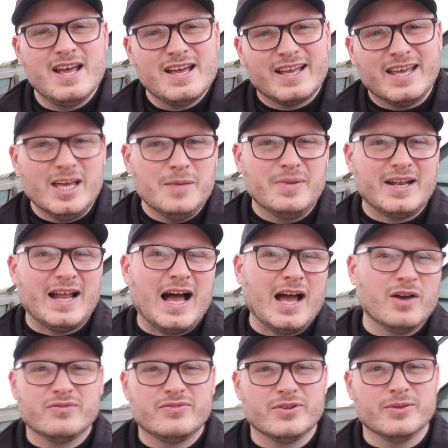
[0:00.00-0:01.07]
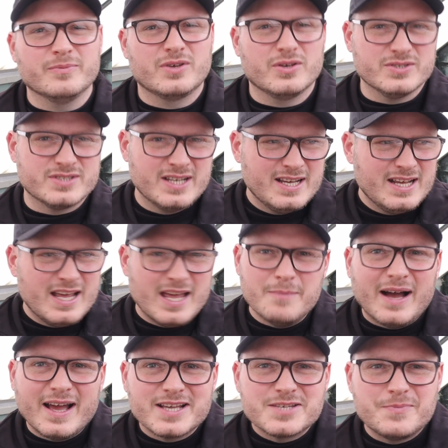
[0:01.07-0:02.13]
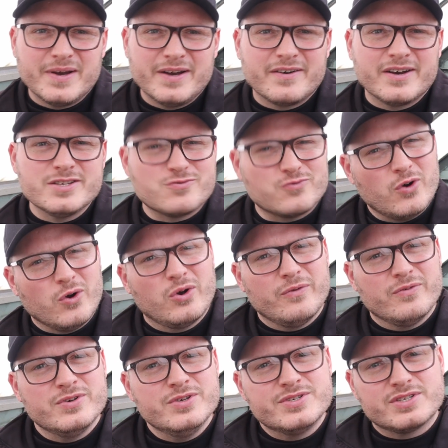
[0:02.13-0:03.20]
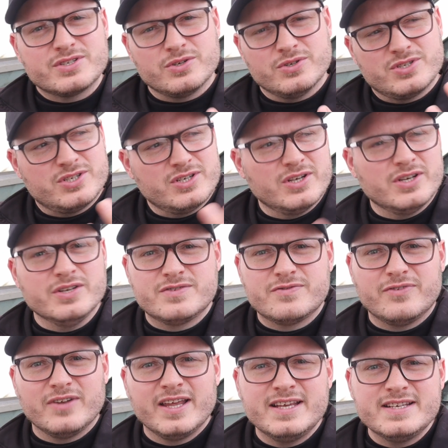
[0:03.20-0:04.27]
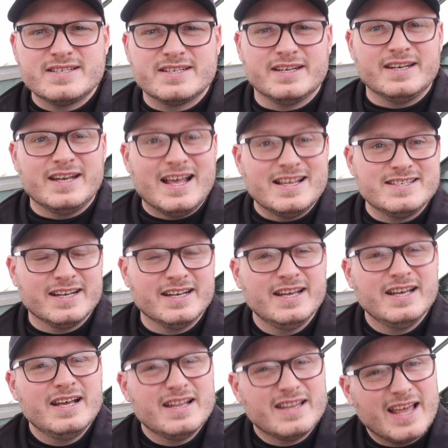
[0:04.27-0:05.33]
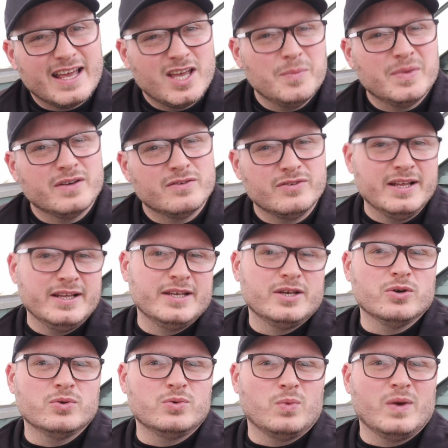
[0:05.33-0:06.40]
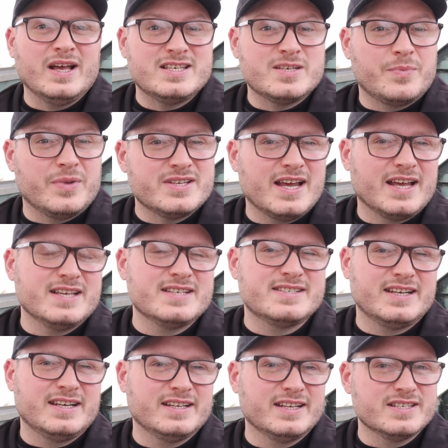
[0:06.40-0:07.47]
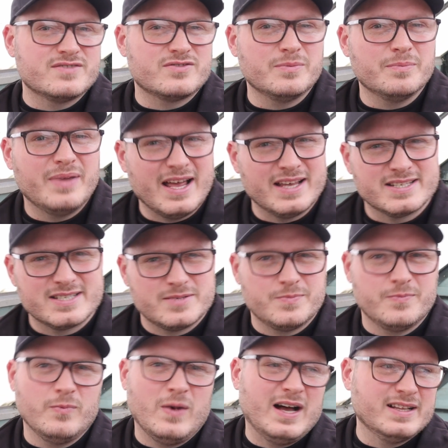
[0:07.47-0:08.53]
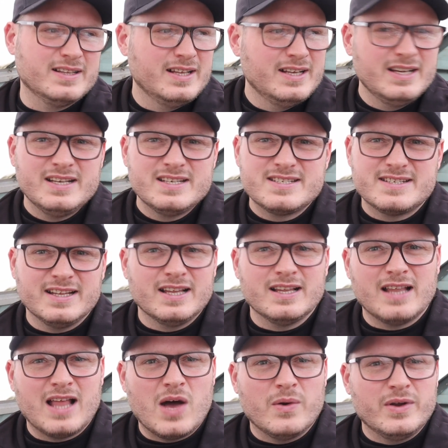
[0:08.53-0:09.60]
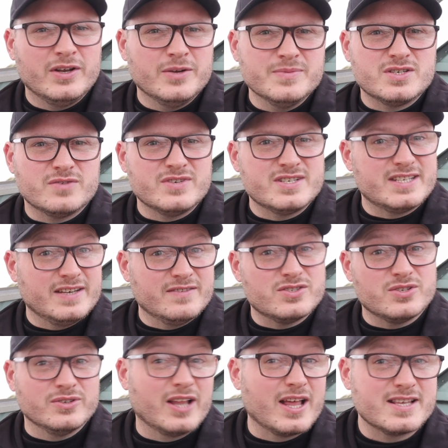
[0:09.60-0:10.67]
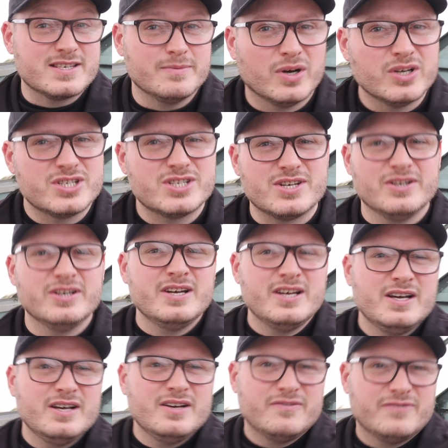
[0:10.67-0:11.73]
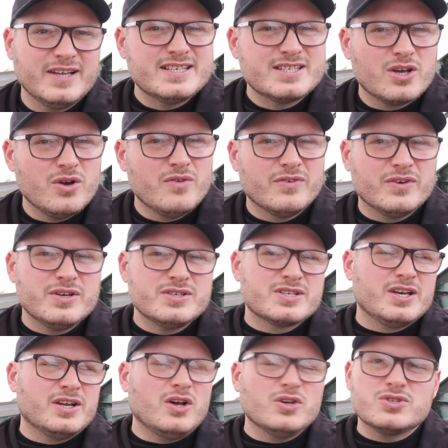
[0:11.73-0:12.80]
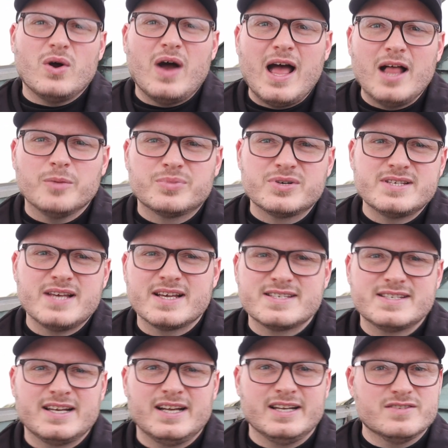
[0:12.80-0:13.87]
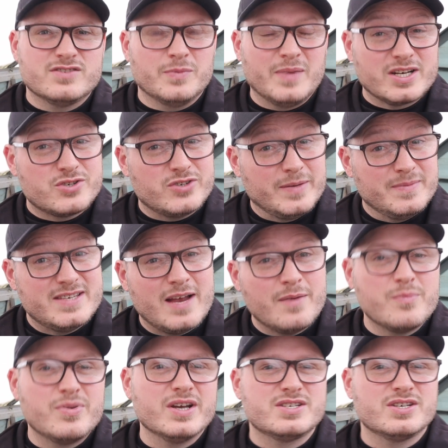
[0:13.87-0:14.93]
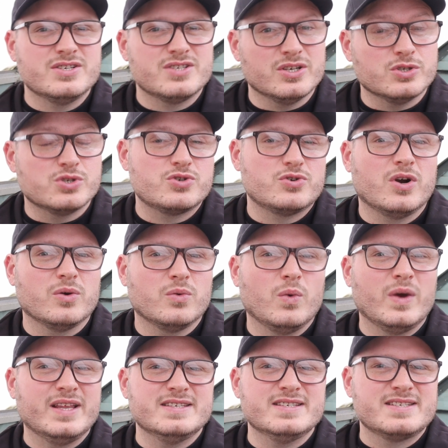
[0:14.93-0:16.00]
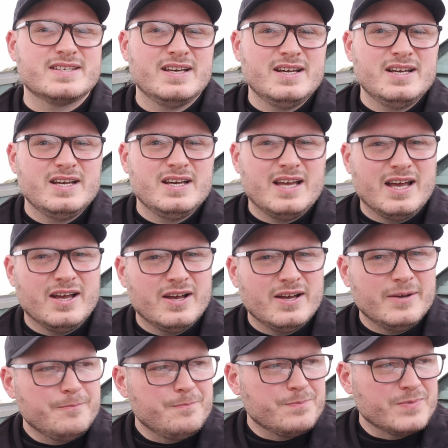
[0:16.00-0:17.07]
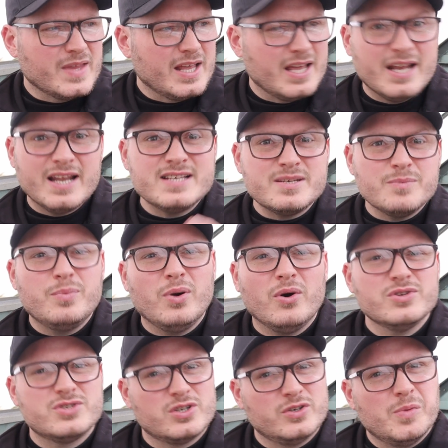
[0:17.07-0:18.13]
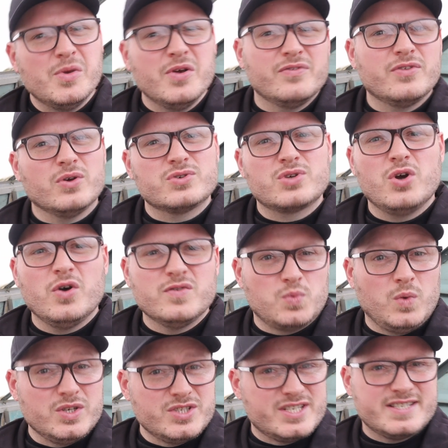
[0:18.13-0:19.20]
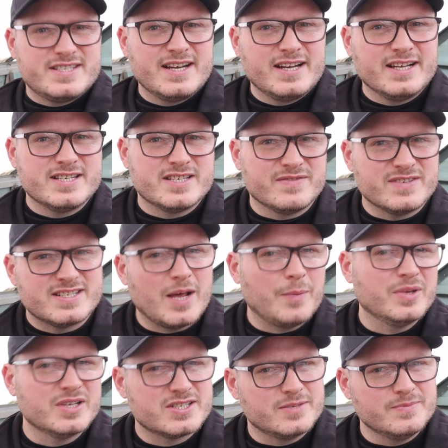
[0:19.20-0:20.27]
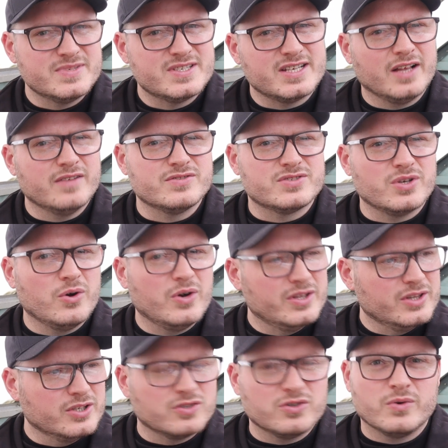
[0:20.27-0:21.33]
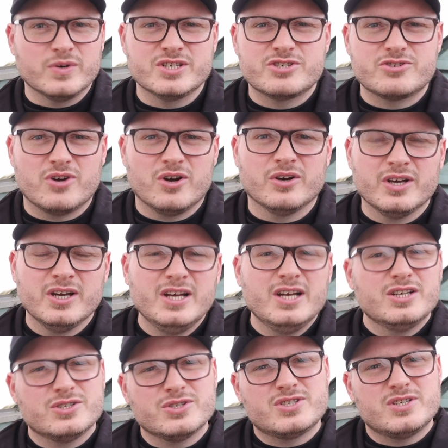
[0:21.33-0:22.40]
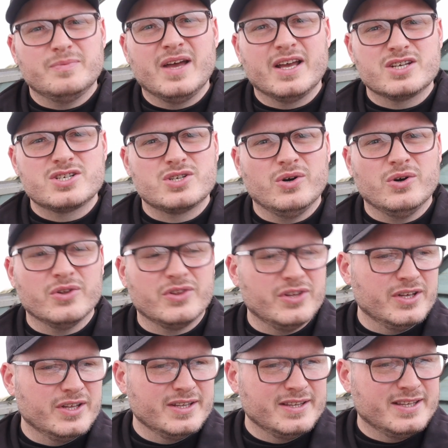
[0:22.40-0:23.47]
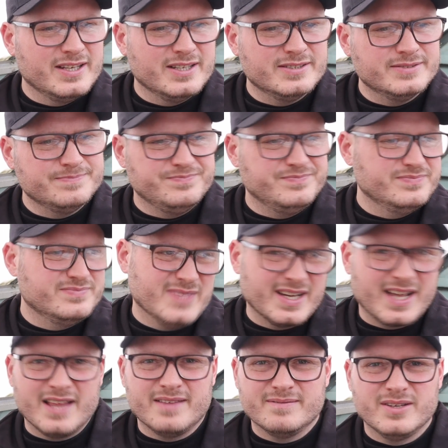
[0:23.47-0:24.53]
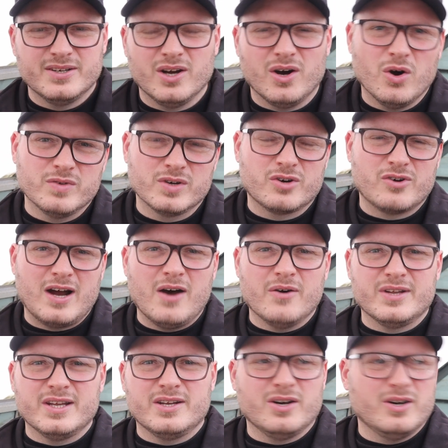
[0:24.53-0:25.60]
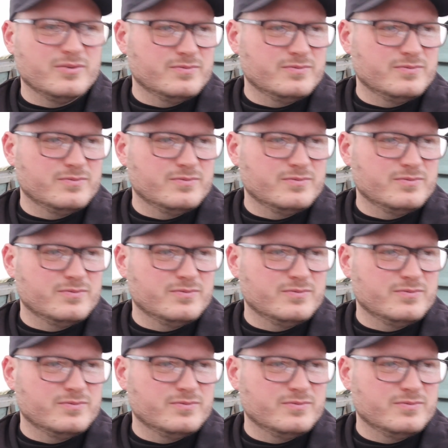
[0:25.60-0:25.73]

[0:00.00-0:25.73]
keep an eye out for them, because in my experience, roll covers such as fleece and netting, they can be a really good way to protect your seedlings from pests while still allowing them to receive sunlight and moisture. Fleece covers can also help protect ceilings from extreme temperatures and strong winds. Um, it is important to remove those covers once your seedlings have established themselves, though, and they're growing strong, just to make sure that they're again they're not overcrowded or